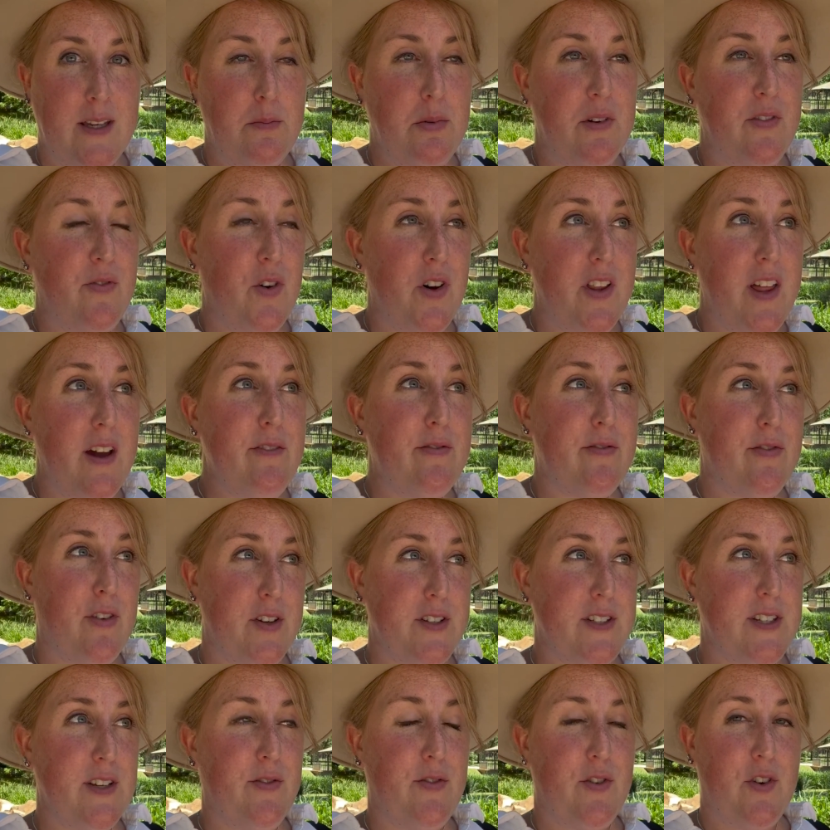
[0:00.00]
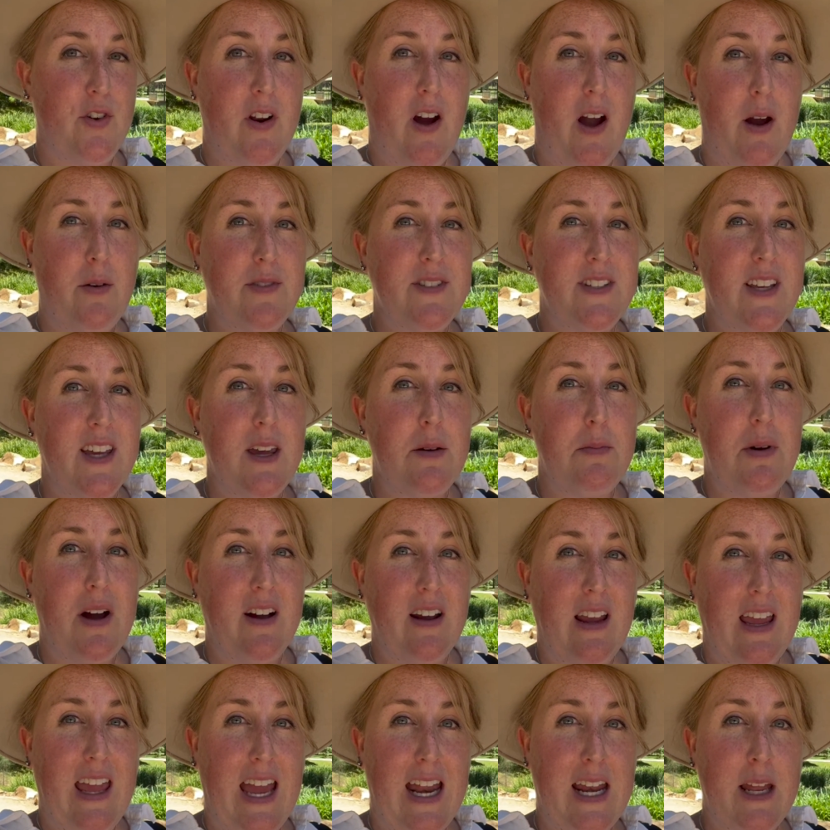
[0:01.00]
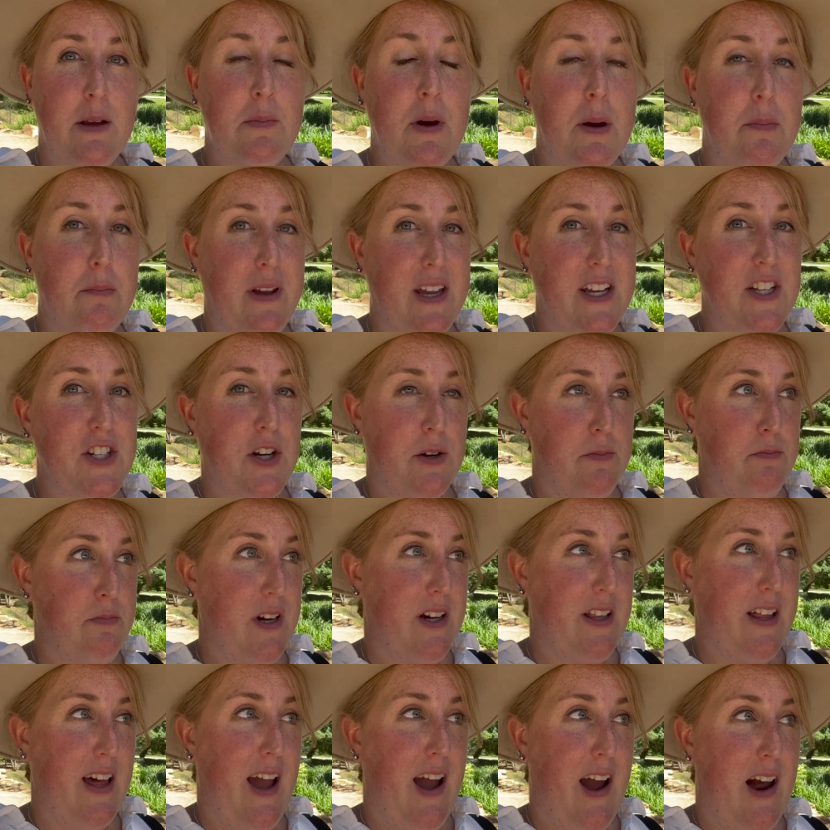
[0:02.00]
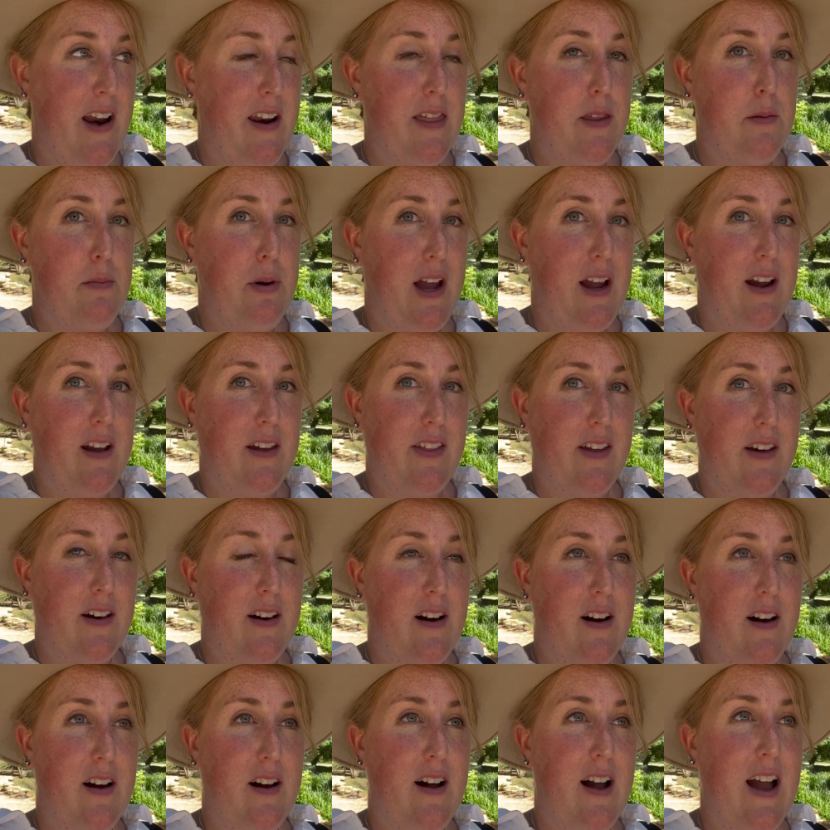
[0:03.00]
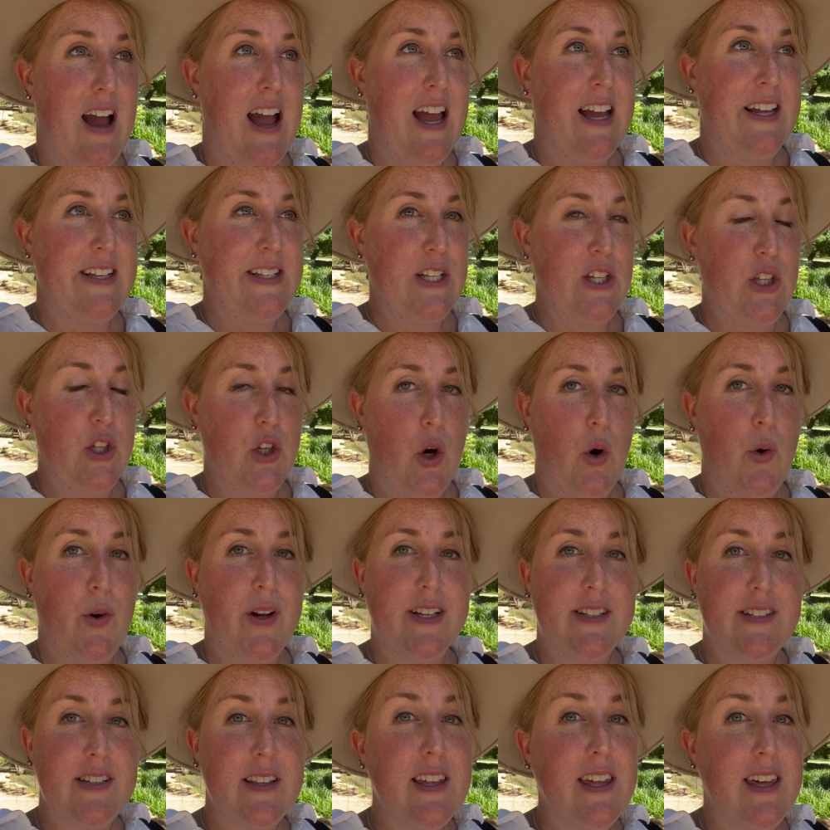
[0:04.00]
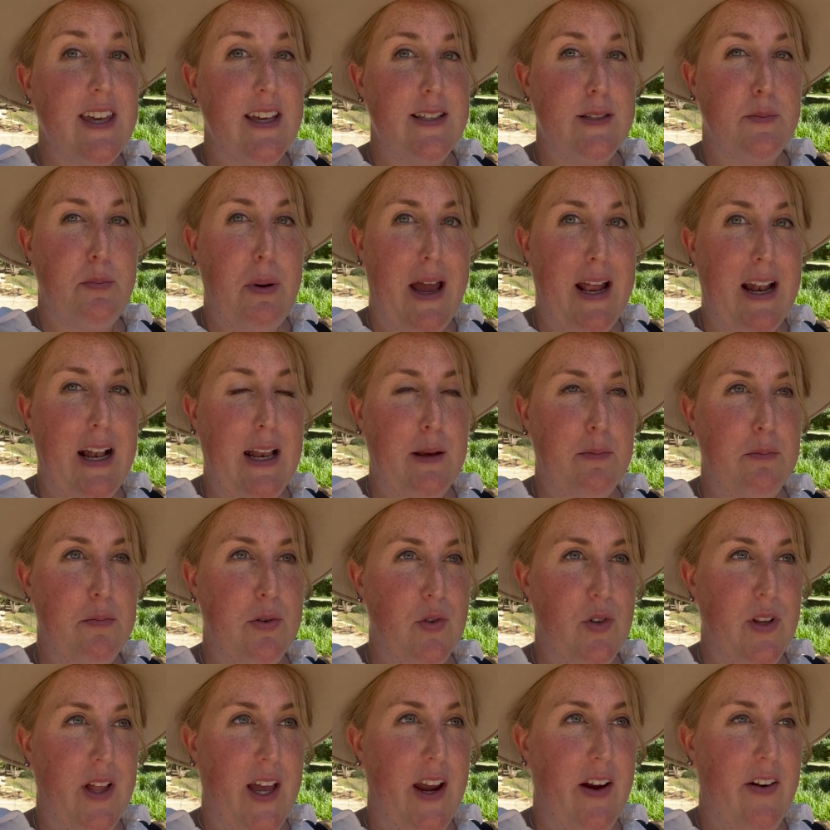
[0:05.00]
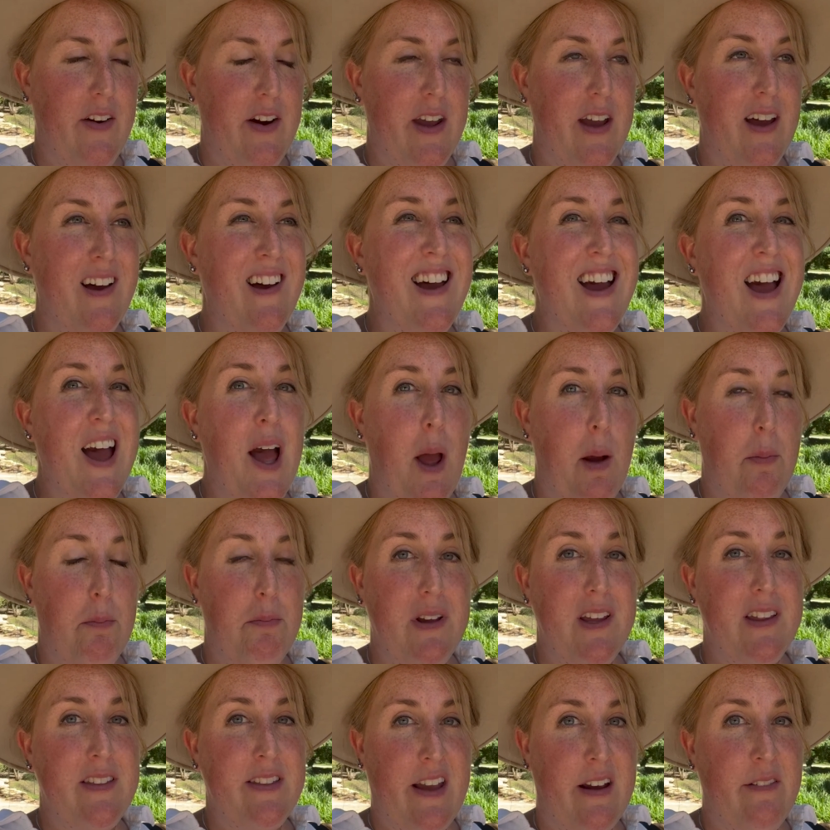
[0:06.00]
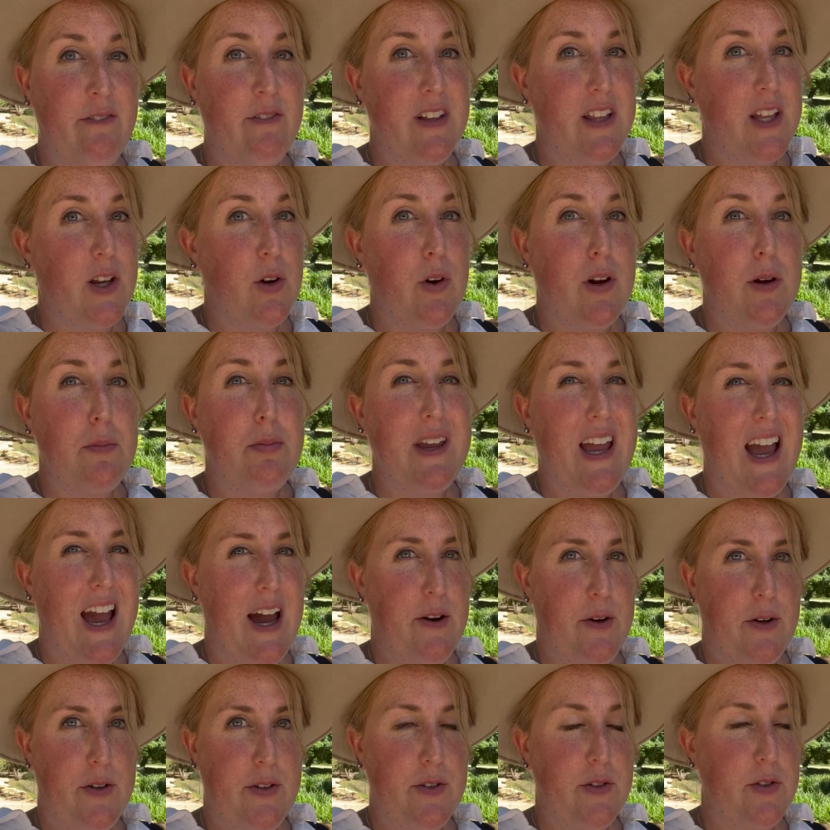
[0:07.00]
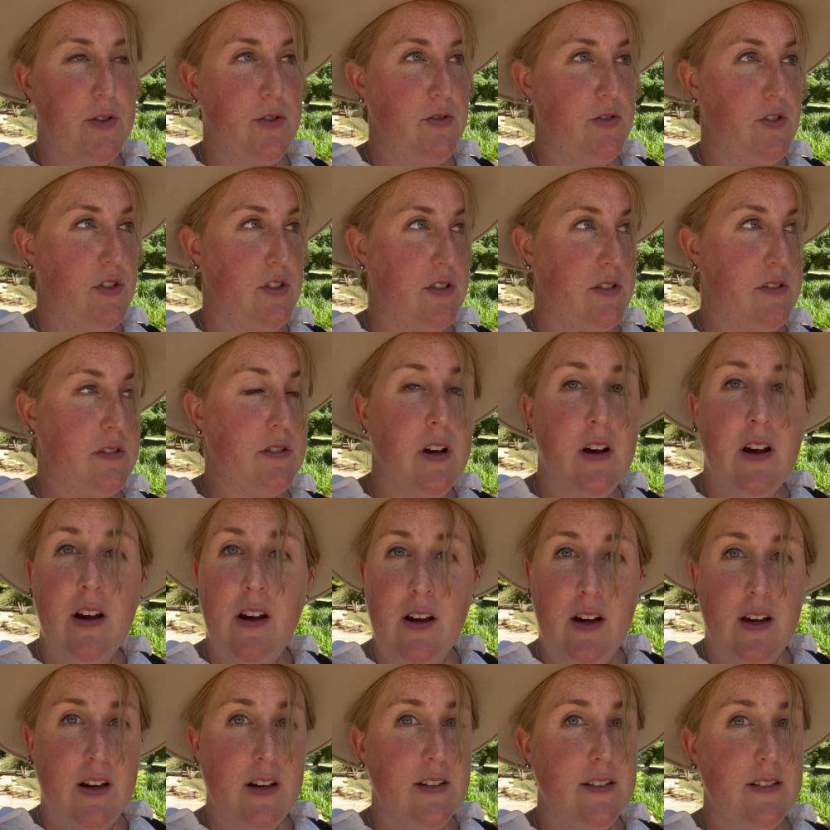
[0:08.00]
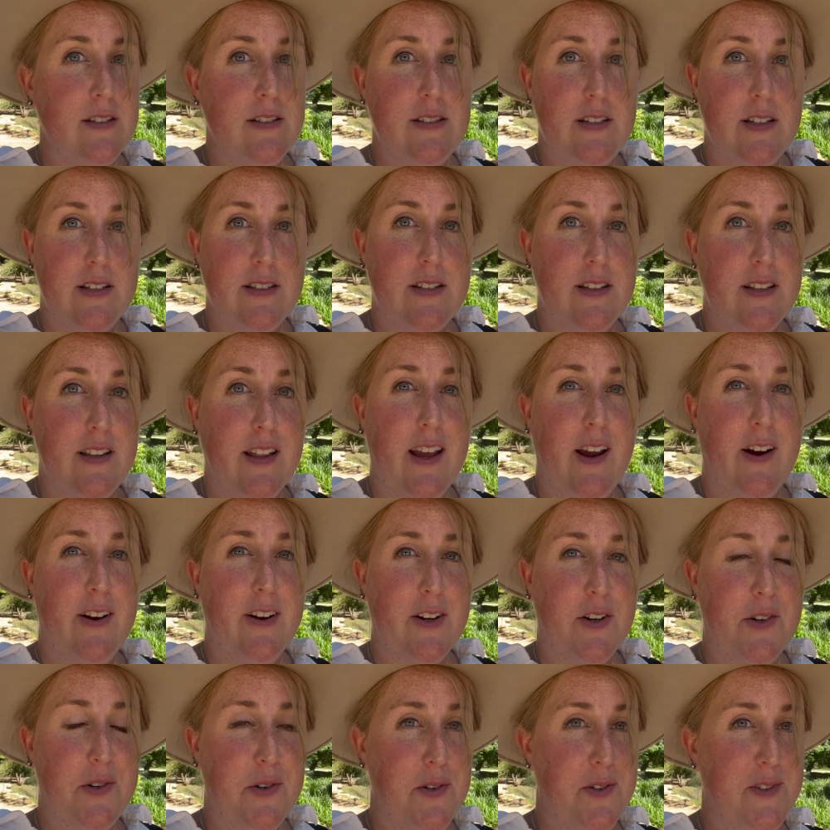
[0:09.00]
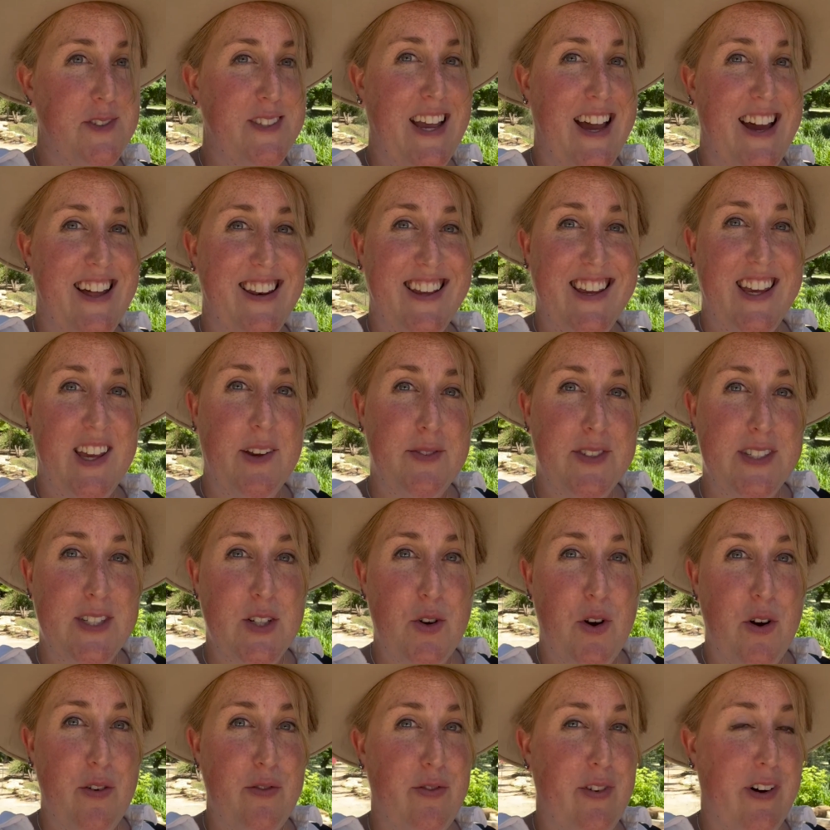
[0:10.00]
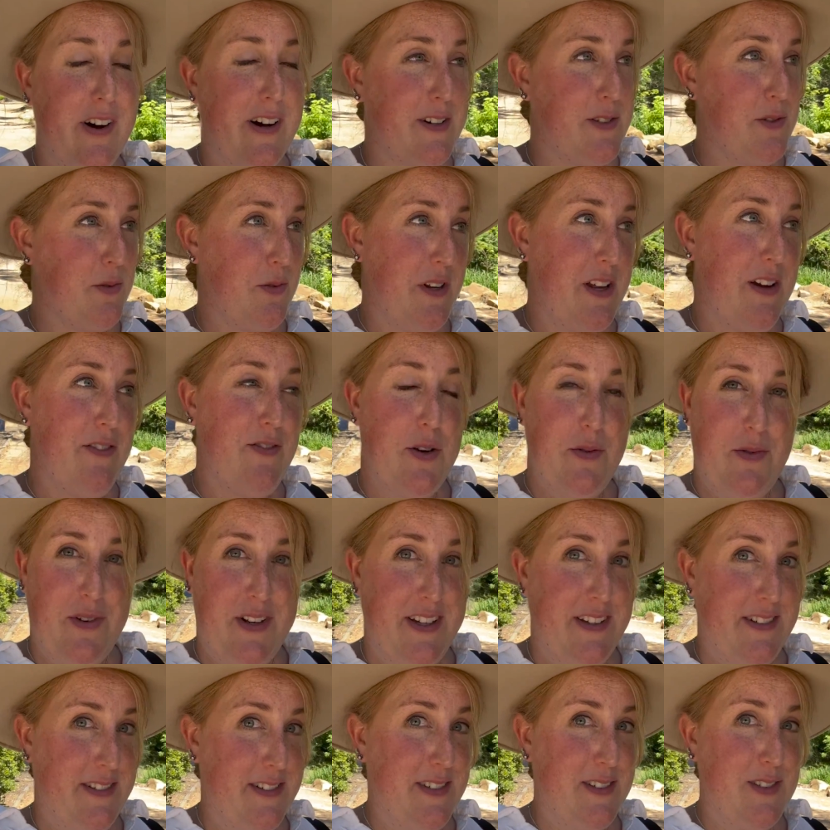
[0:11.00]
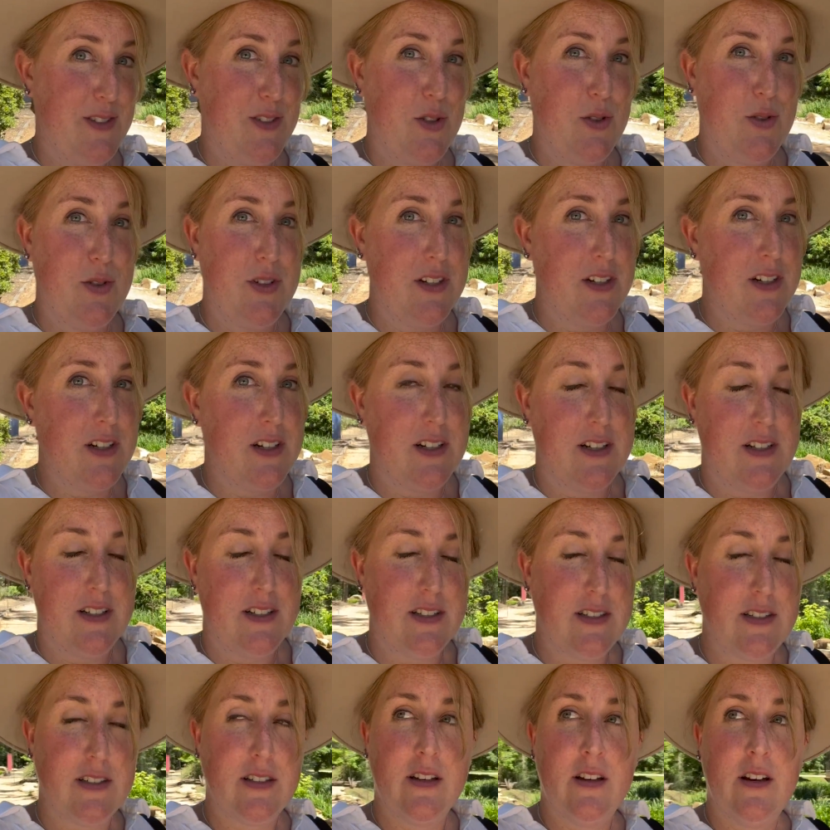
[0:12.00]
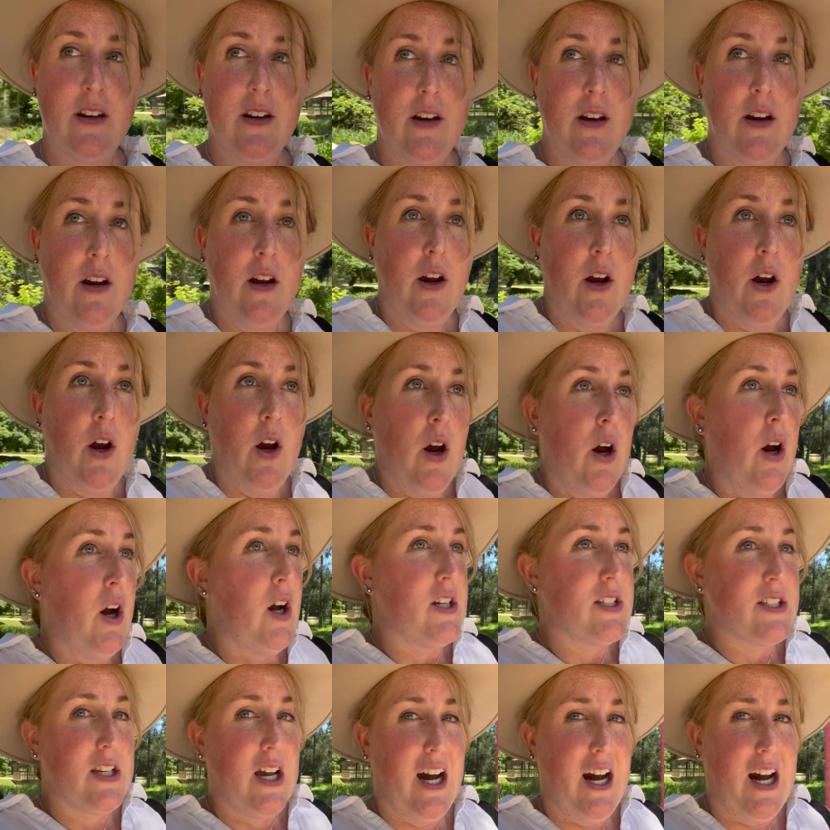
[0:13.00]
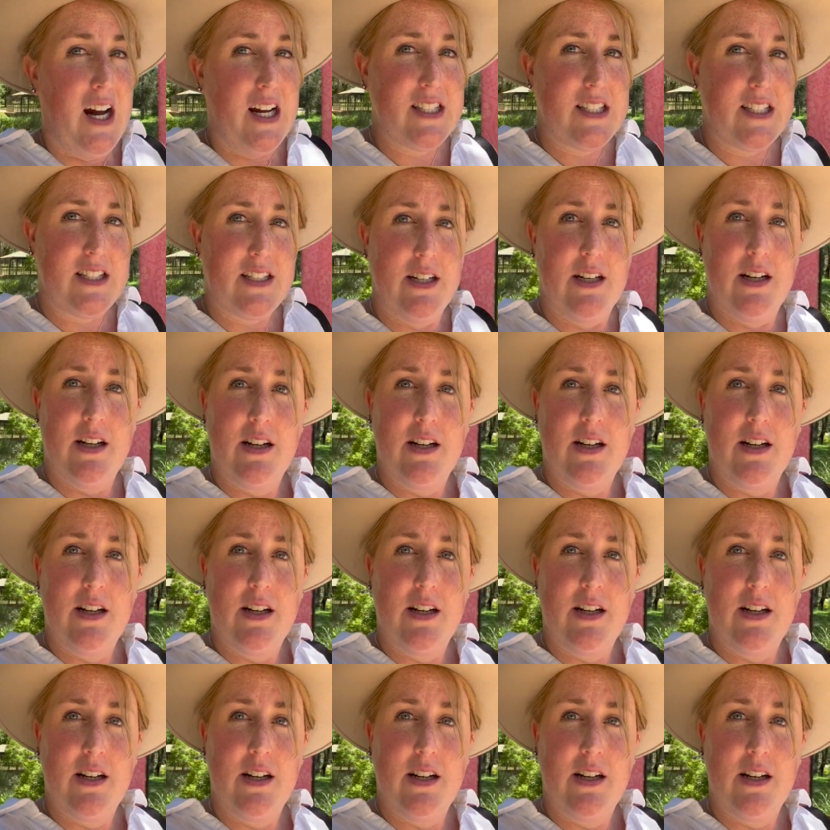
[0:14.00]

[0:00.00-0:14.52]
before that frosty fruit, I was thinking about getting my beach umbrella out of the back of the car and going to the kids' paddling pool area and being that really creepy adult who just sits in there and cools down and gives zero fucks what everyone else is doing, because it's hot.